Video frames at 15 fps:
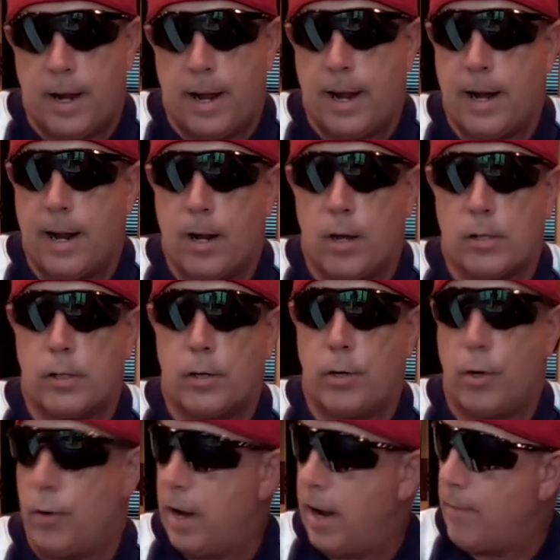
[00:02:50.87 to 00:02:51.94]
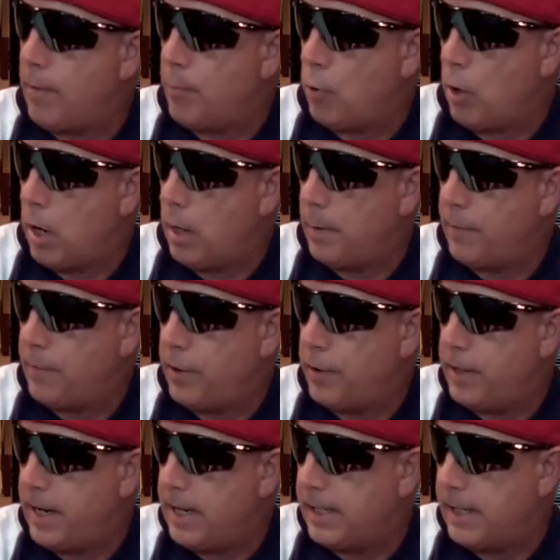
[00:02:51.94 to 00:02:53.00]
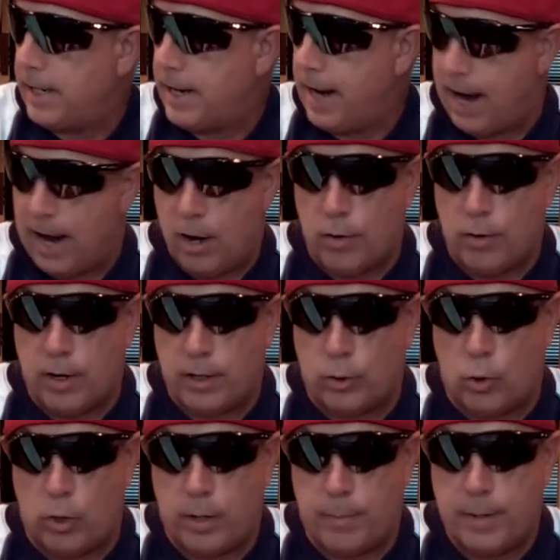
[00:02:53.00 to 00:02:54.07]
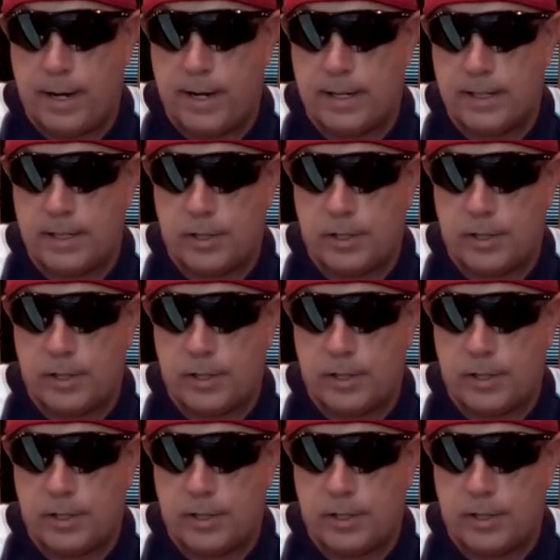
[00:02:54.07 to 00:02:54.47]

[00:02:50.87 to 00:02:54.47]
And I also don't have a problem if you tease it down on Green Bay and